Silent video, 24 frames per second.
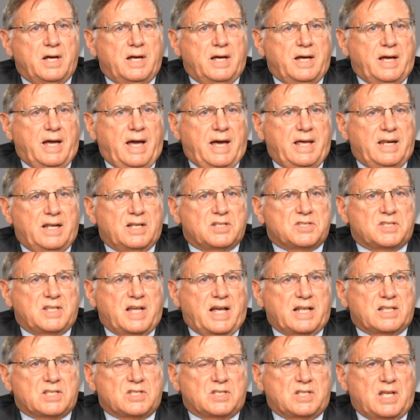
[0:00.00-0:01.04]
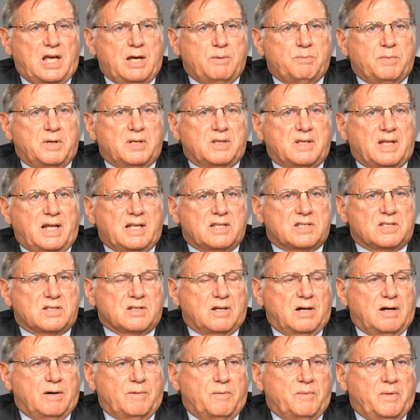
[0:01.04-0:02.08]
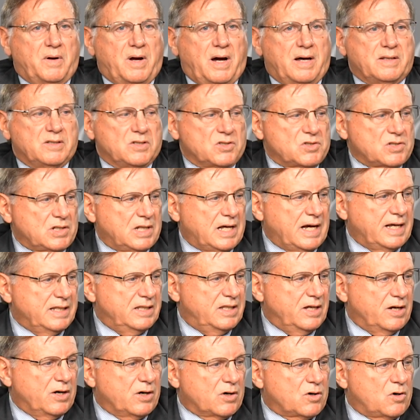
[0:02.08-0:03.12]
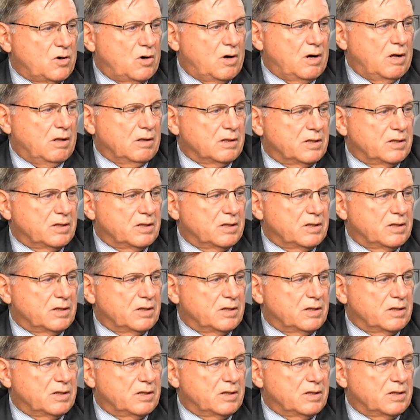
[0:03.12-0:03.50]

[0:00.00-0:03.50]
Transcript: and it's that statement that's on the slide there called